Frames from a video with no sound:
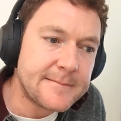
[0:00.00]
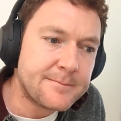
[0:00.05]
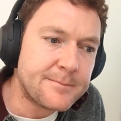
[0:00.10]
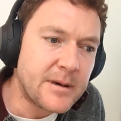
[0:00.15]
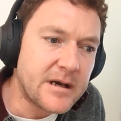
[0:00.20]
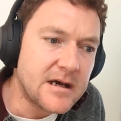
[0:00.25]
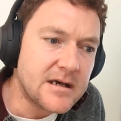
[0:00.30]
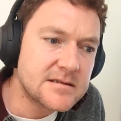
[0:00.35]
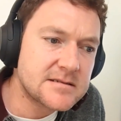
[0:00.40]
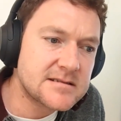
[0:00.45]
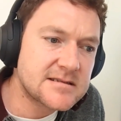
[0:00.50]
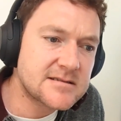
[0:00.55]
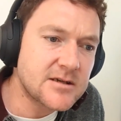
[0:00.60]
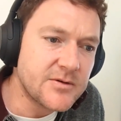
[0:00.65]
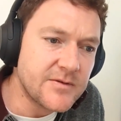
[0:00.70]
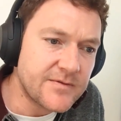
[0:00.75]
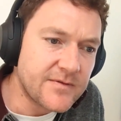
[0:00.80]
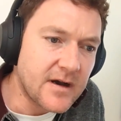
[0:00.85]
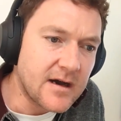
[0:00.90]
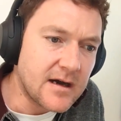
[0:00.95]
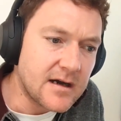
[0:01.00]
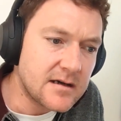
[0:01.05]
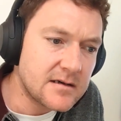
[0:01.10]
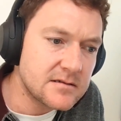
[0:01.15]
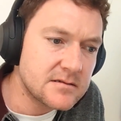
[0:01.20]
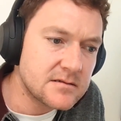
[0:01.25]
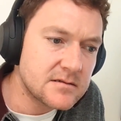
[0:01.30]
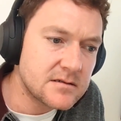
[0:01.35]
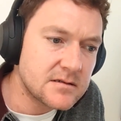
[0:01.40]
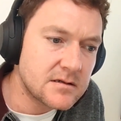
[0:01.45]
But so
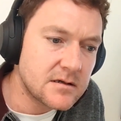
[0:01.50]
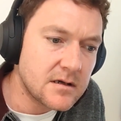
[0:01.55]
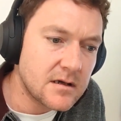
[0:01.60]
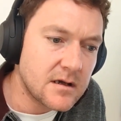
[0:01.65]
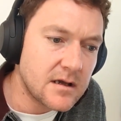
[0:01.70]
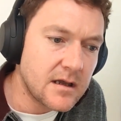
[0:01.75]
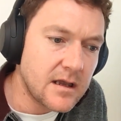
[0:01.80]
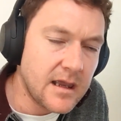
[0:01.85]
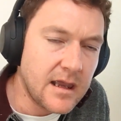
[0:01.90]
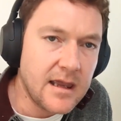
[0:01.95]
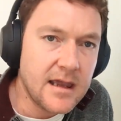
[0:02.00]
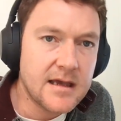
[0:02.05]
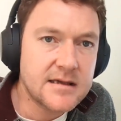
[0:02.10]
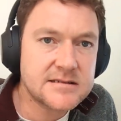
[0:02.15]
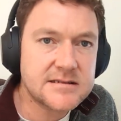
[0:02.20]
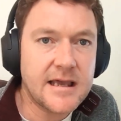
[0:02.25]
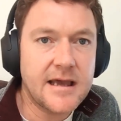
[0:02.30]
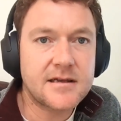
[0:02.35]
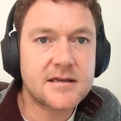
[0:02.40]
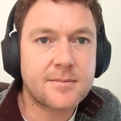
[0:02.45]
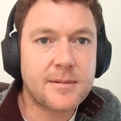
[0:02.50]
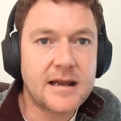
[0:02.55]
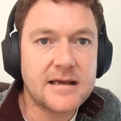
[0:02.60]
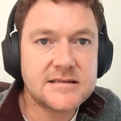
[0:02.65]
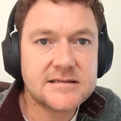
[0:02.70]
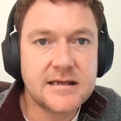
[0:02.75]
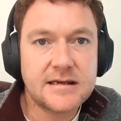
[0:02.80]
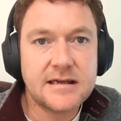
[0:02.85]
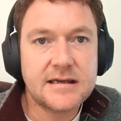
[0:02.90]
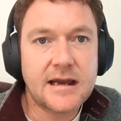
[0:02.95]
far, he has yet to
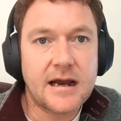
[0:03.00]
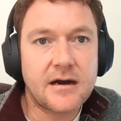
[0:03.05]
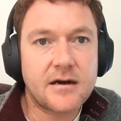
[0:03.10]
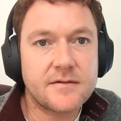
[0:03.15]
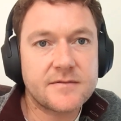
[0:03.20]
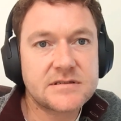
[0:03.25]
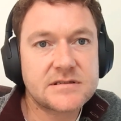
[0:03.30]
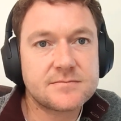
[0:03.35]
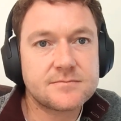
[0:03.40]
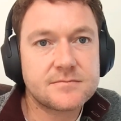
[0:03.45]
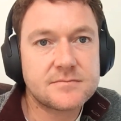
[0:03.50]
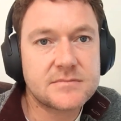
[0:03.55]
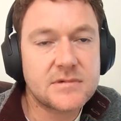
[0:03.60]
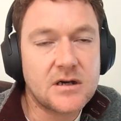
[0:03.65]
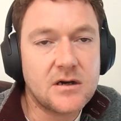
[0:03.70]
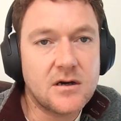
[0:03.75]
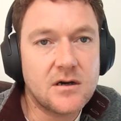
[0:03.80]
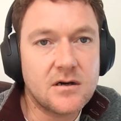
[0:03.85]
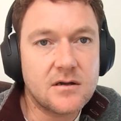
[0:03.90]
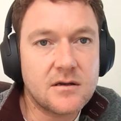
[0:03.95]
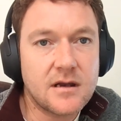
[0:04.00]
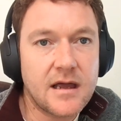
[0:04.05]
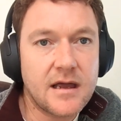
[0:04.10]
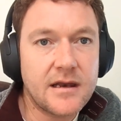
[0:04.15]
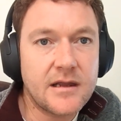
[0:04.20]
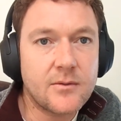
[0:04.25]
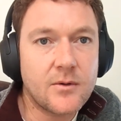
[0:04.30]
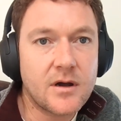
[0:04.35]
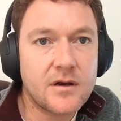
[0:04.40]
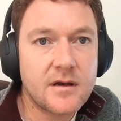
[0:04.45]
place any tariffs on
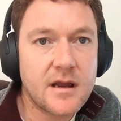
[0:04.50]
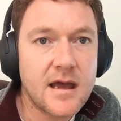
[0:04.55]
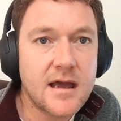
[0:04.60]
anyone.